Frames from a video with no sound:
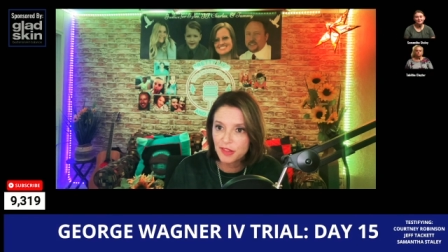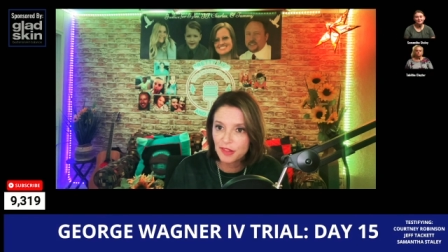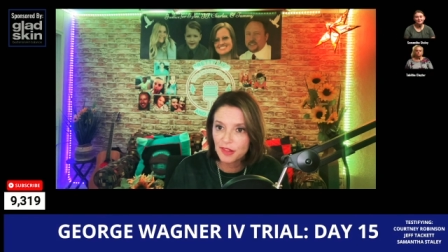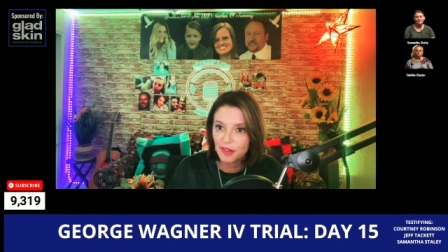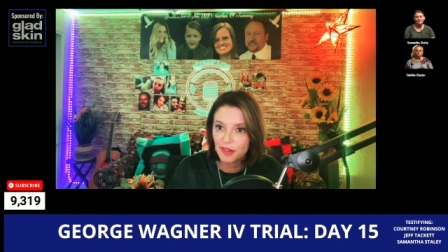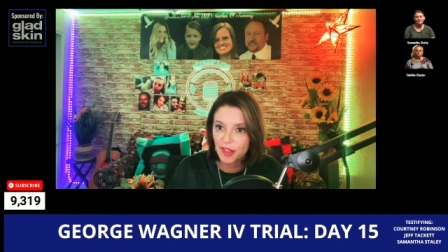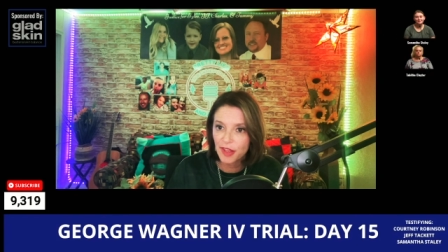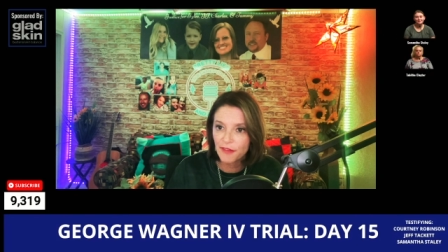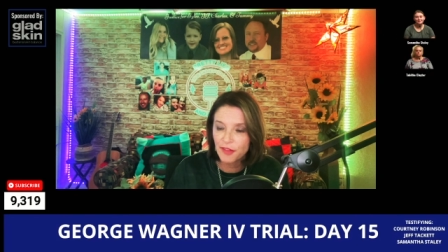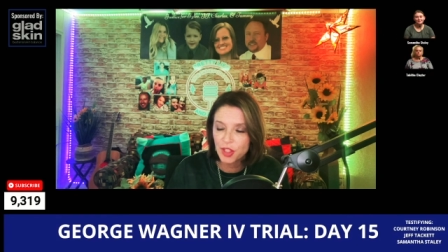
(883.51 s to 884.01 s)

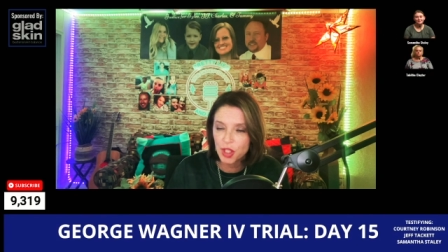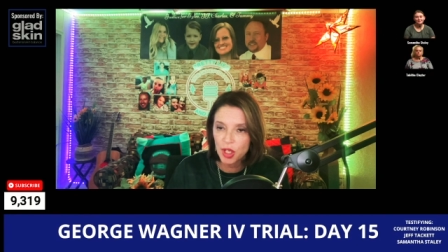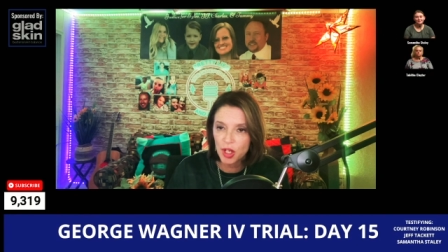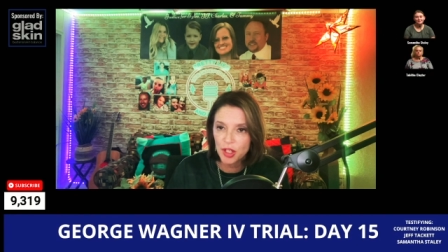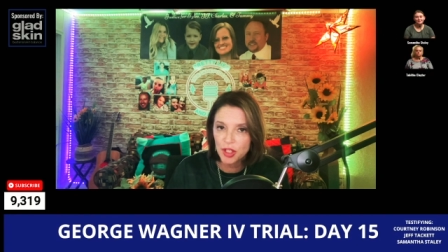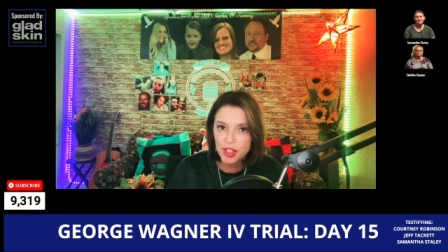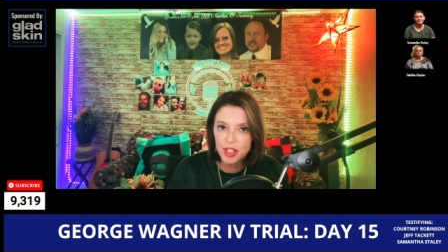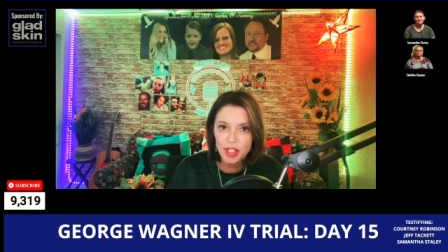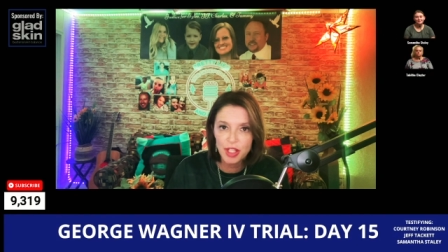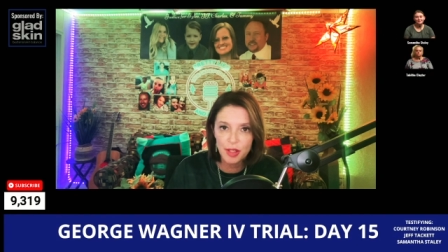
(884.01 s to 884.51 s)
they've
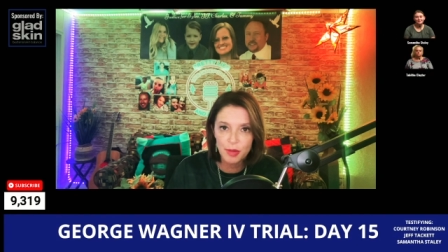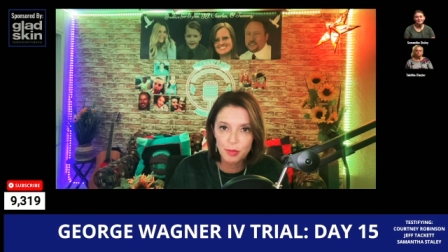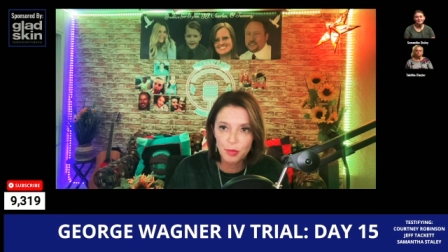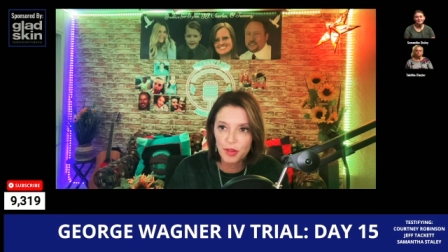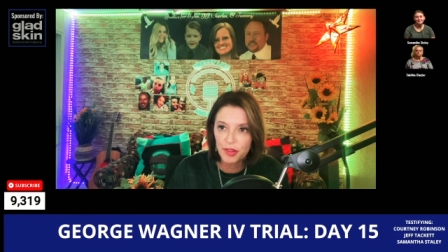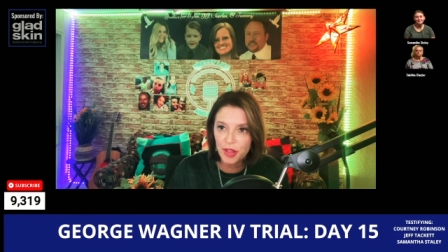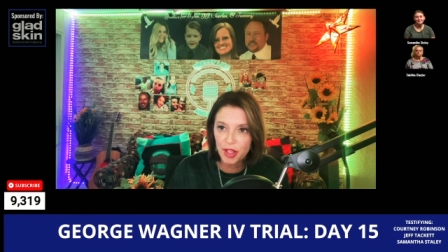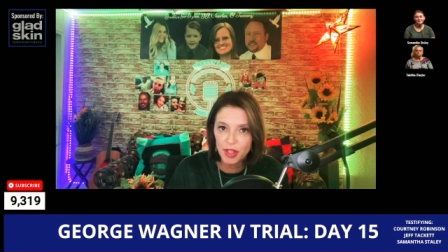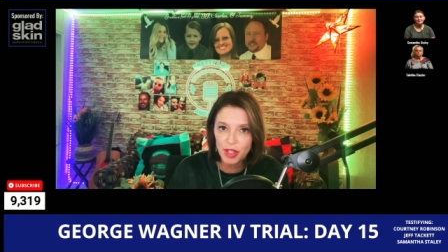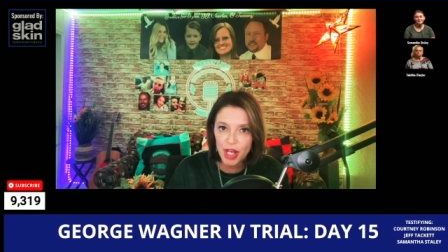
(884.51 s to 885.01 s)
charged him
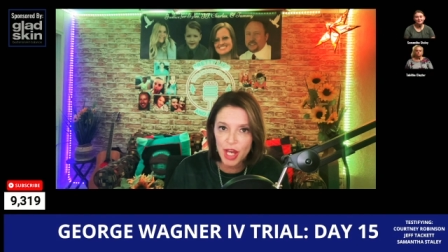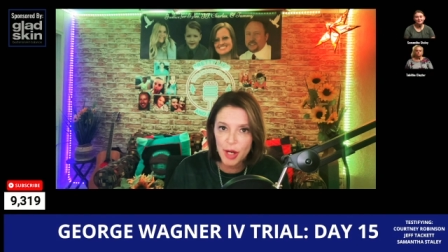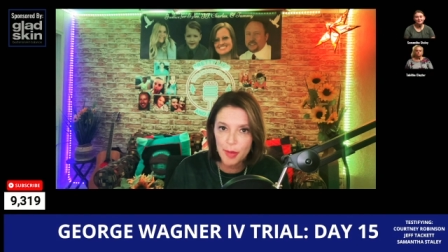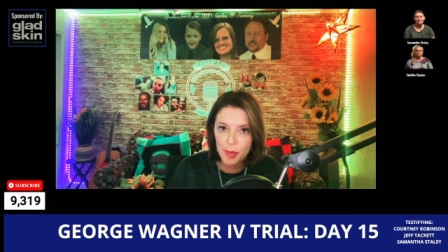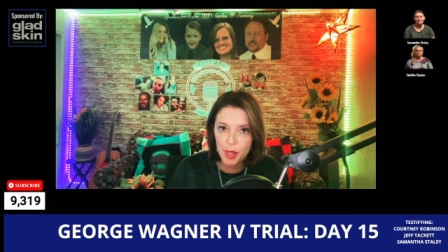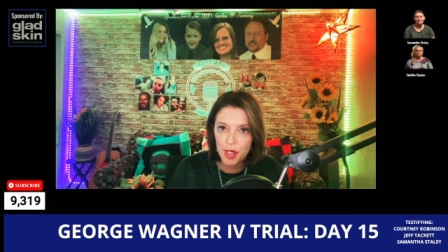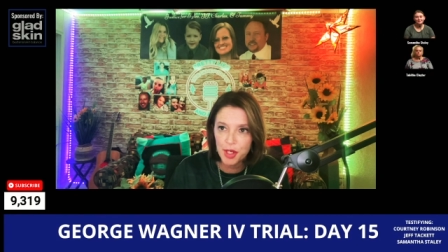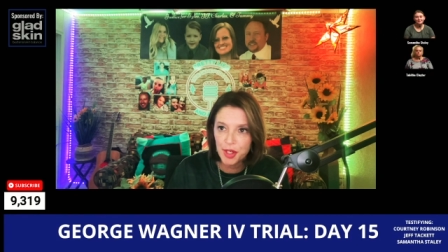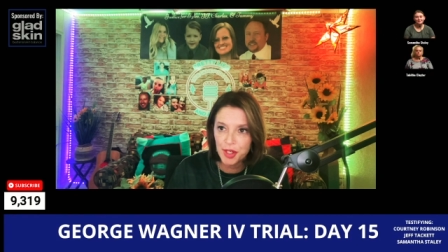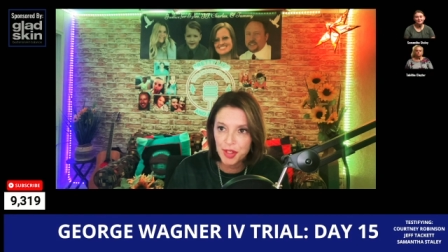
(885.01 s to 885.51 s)
with a lot of
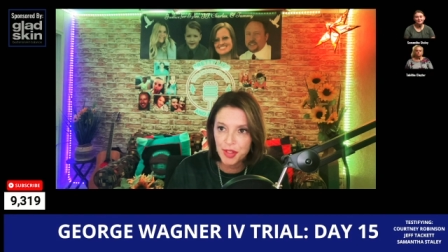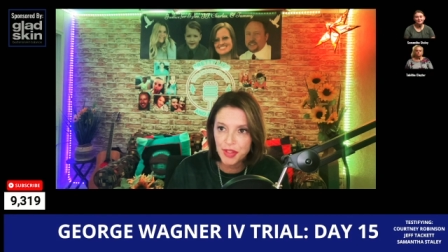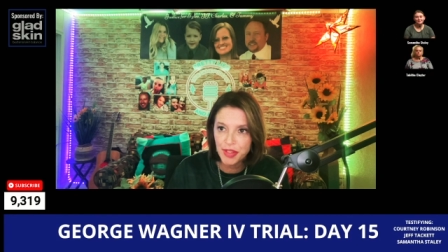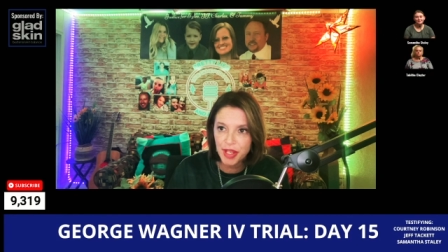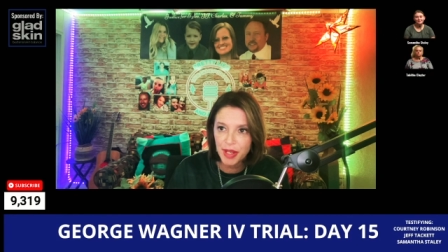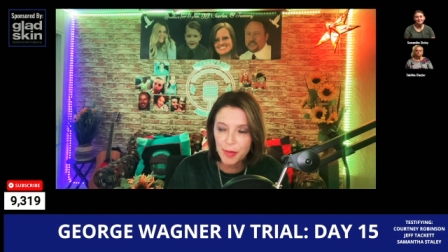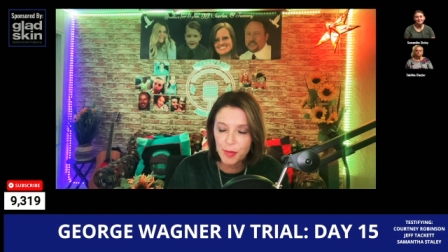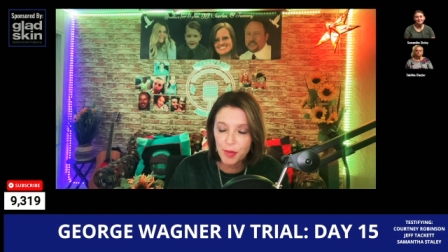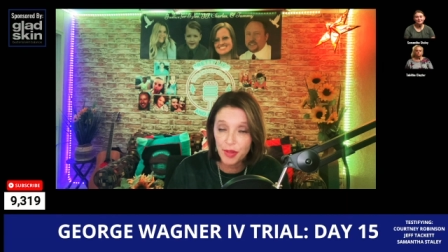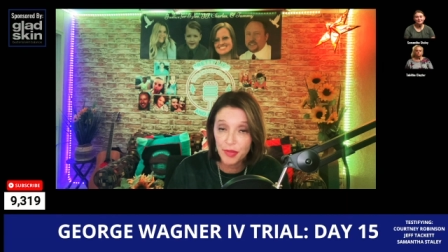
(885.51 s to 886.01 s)
murders
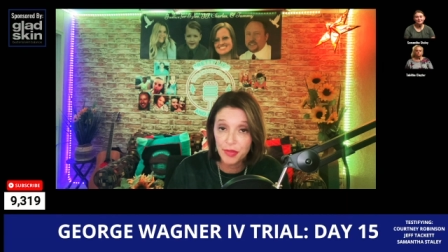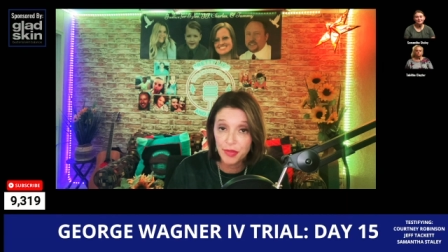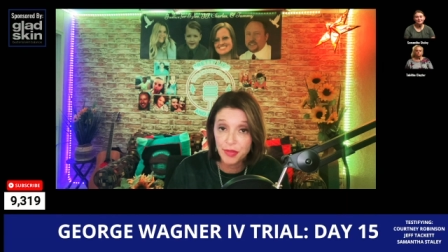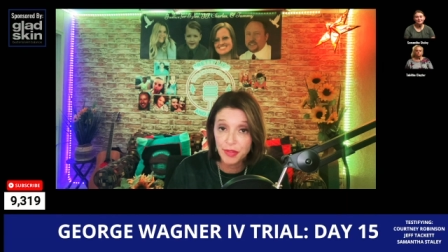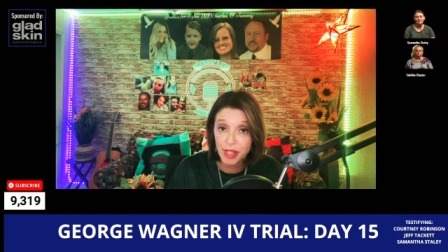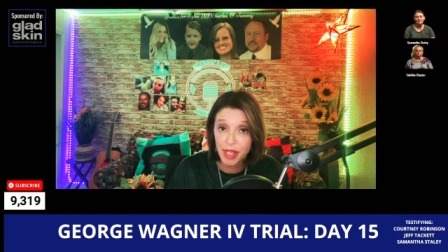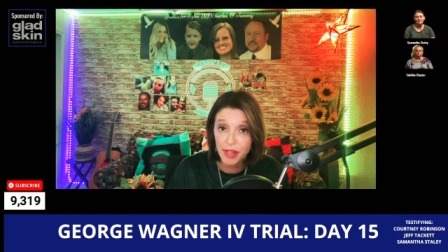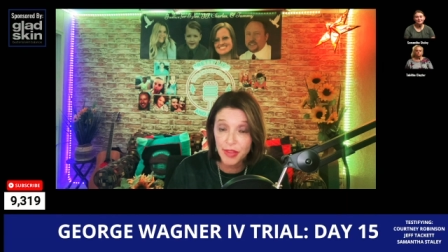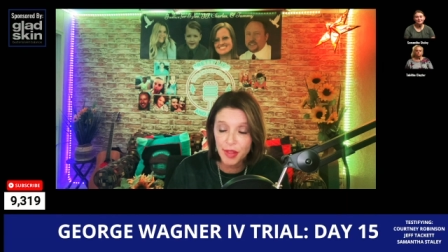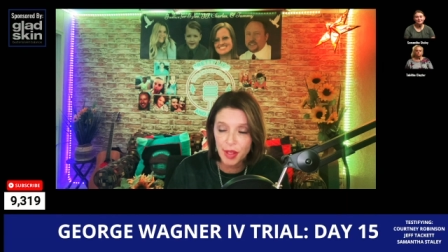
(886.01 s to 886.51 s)
with
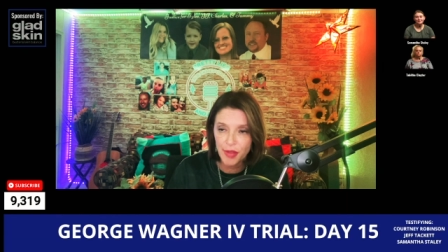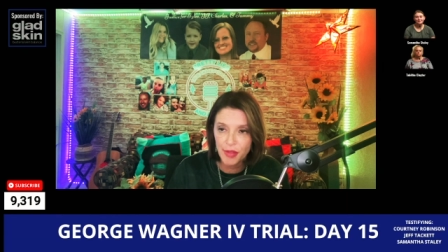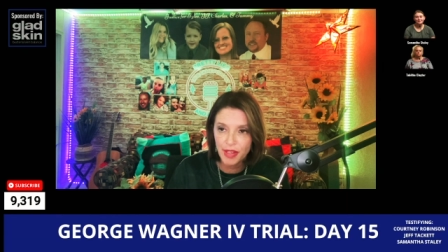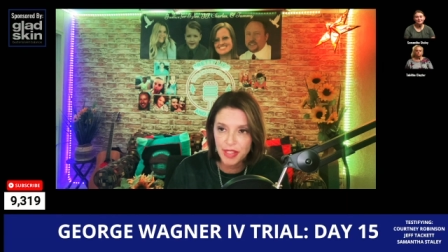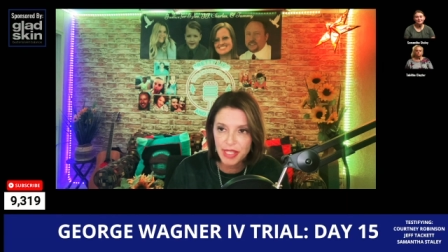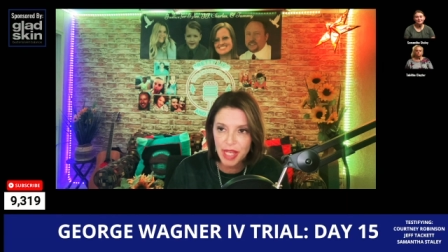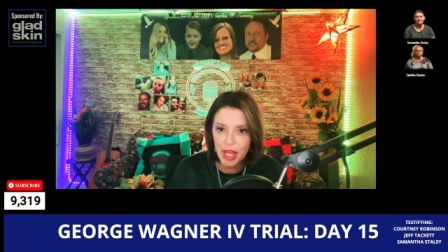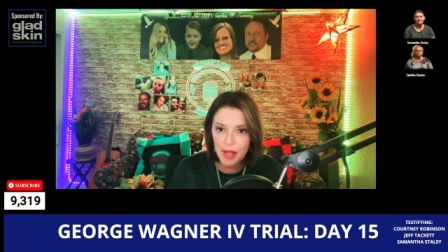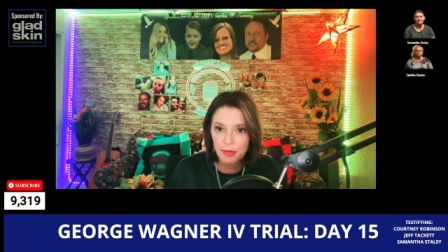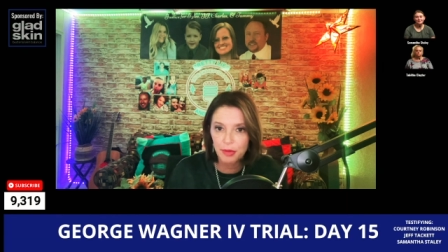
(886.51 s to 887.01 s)
death on the
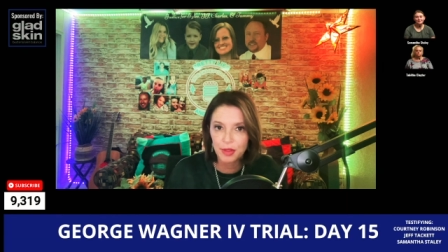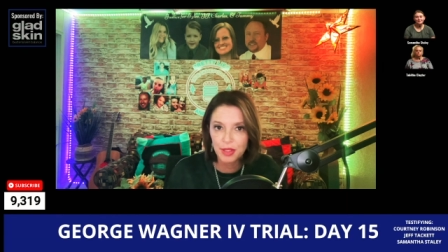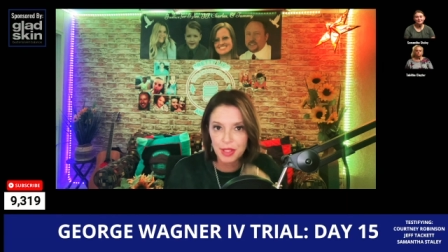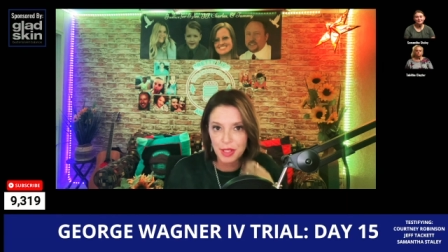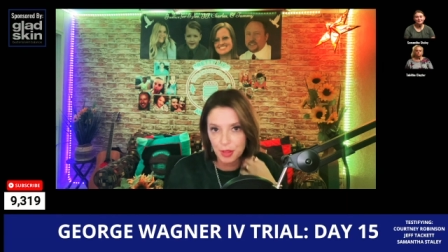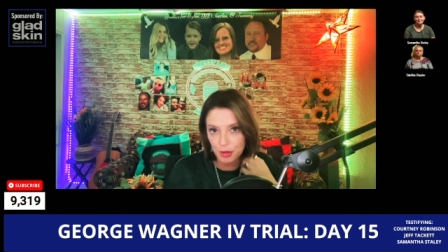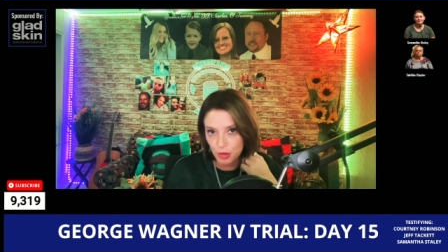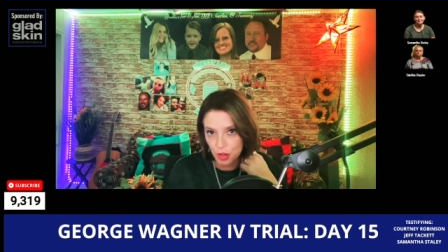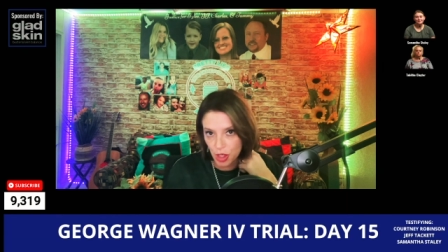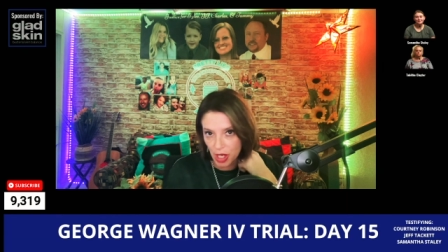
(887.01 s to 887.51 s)
table
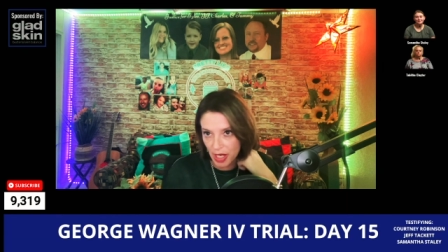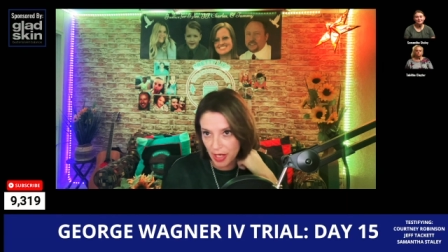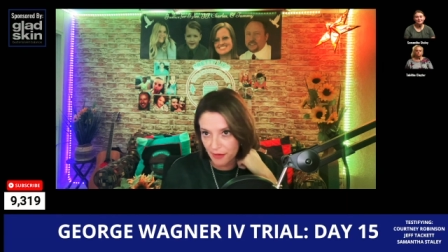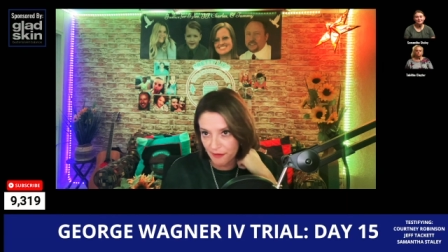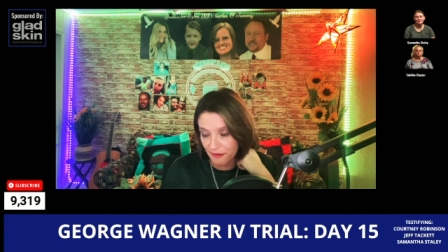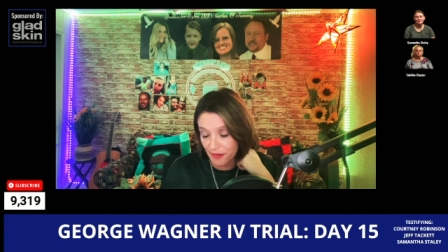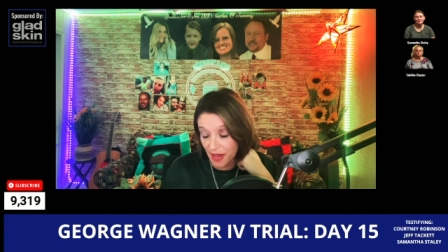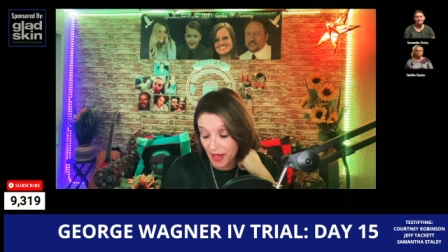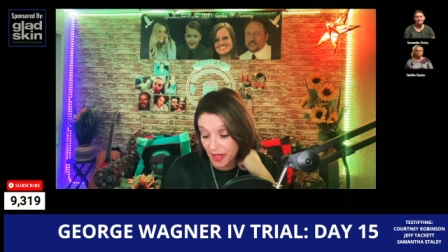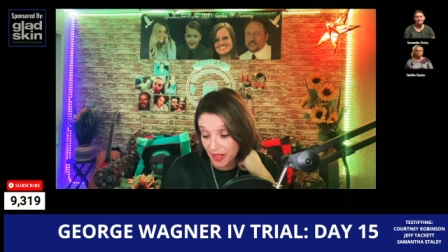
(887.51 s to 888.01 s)
until Jake
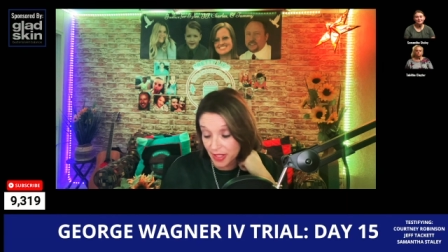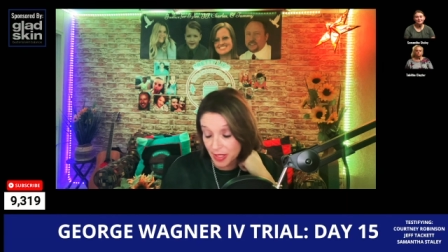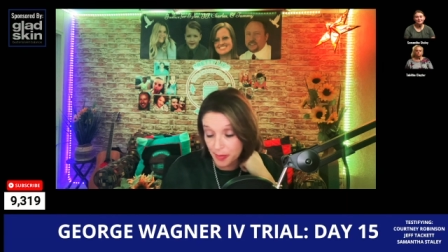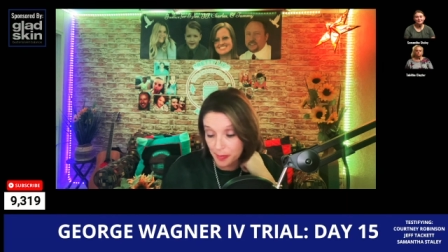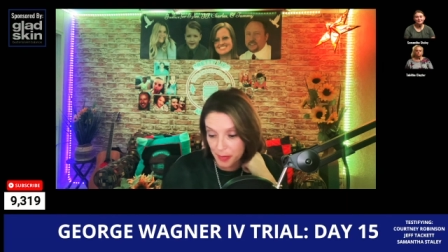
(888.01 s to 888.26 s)
confessed.